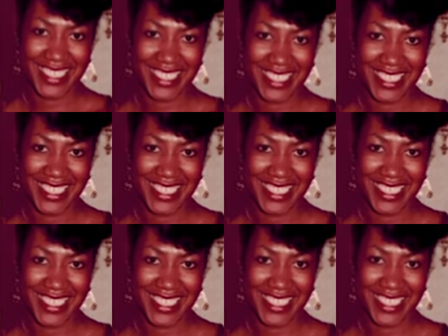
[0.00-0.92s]

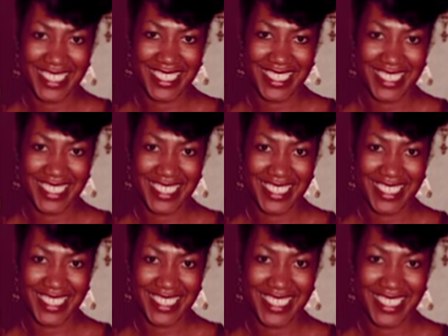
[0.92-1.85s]

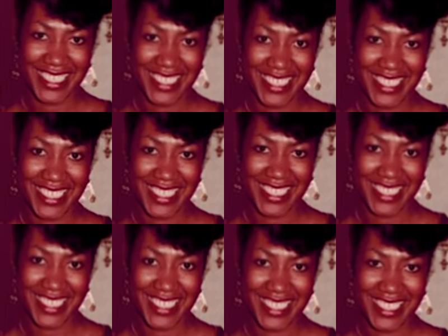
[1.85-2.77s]

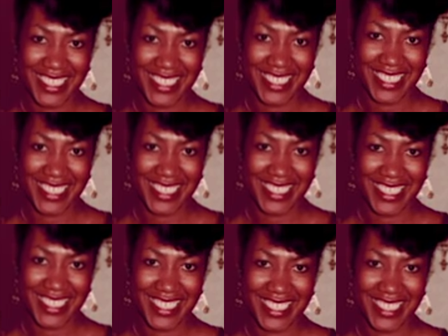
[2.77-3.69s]
No words are spoken by the person on screen.